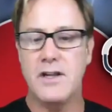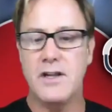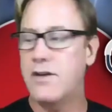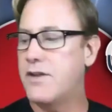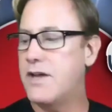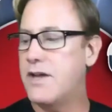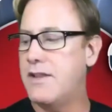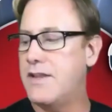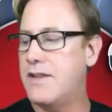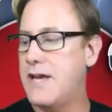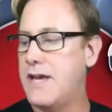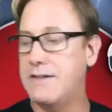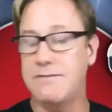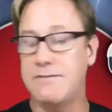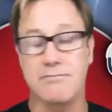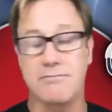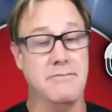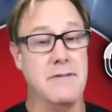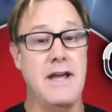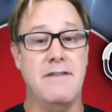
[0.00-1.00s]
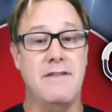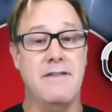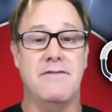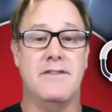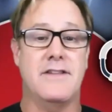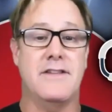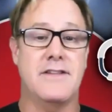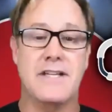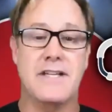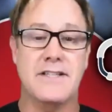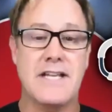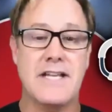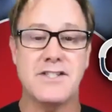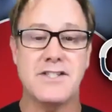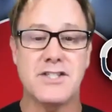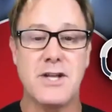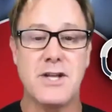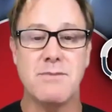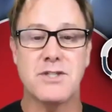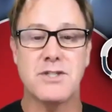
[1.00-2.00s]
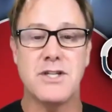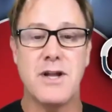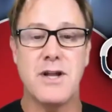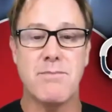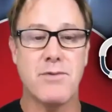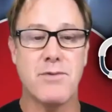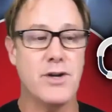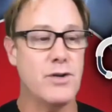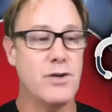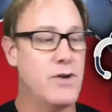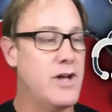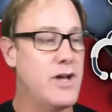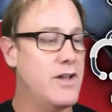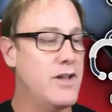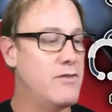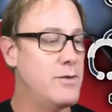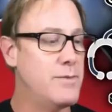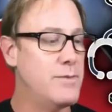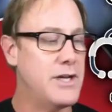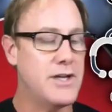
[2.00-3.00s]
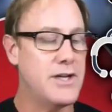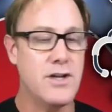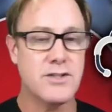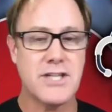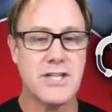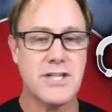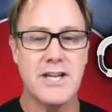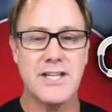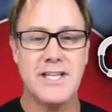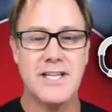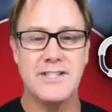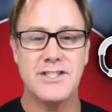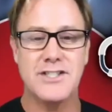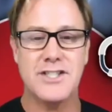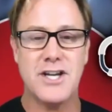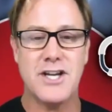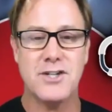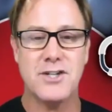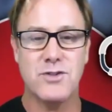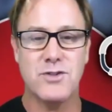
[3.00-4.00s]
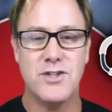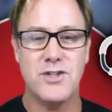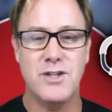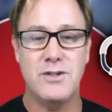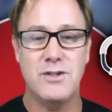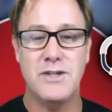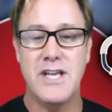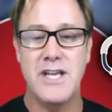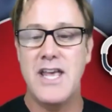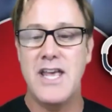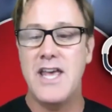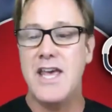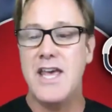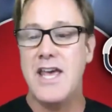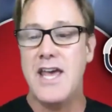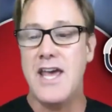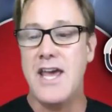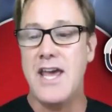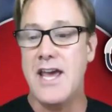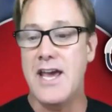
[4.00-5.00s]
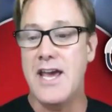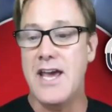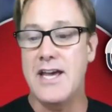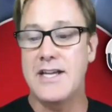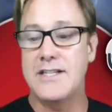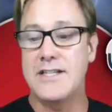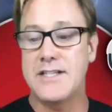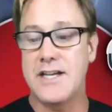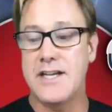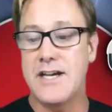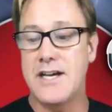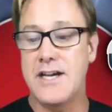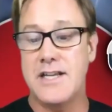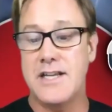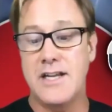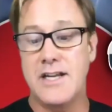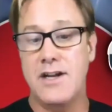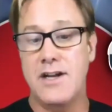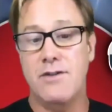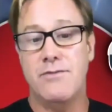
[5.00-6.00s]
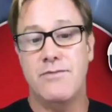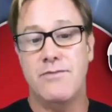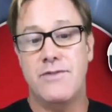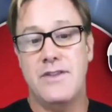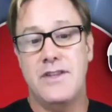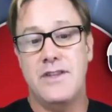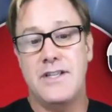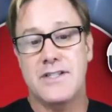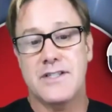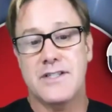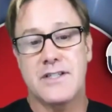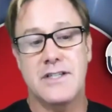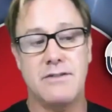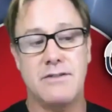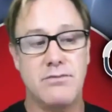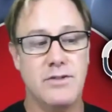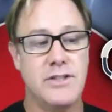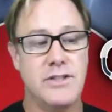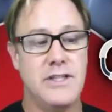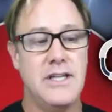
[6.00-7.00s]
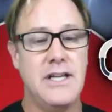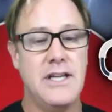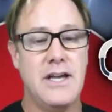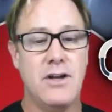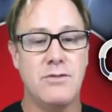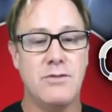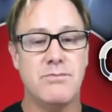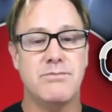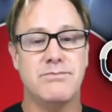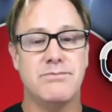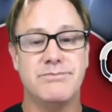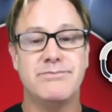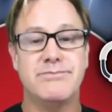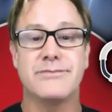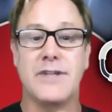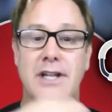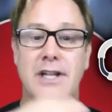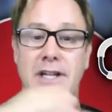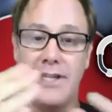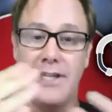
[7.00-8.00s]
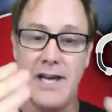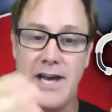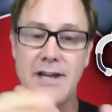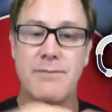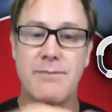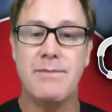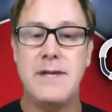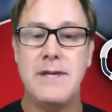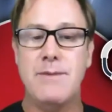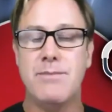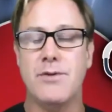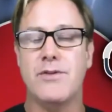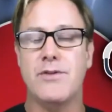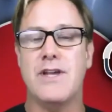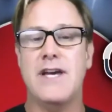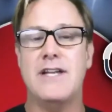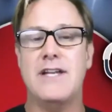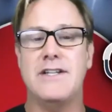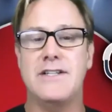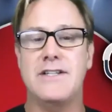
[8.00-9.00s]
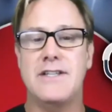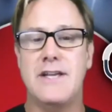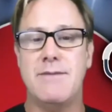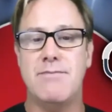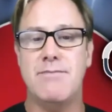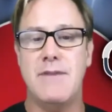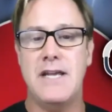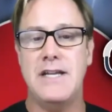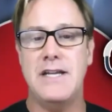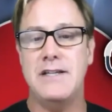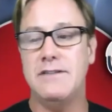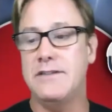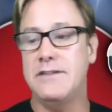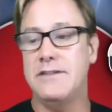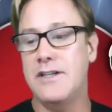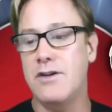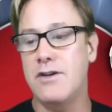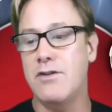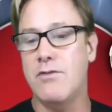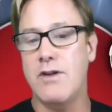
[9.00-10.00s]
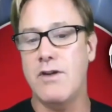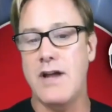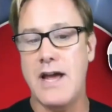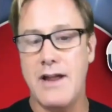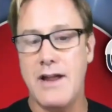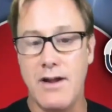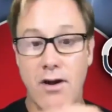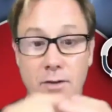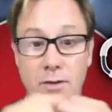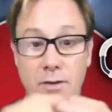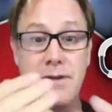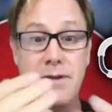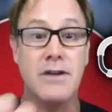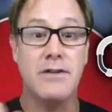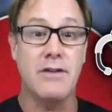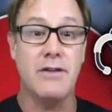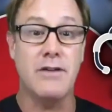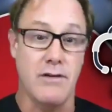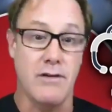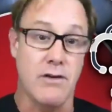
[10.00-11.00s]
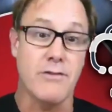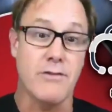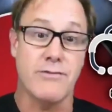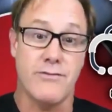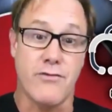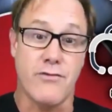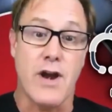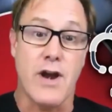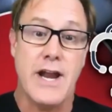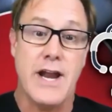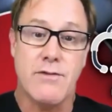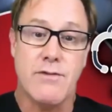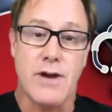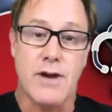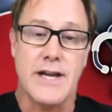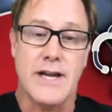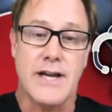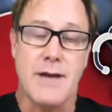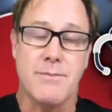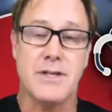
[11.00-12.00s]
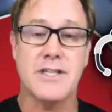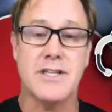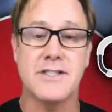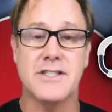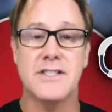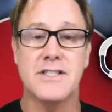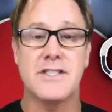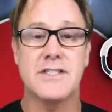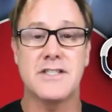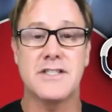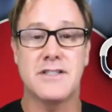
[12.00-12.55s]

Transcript: that I think that sums it up pretty well. Everybody knows how to get in touch with you. And, this could really help a lot of people that may, are afraid right now, because this is,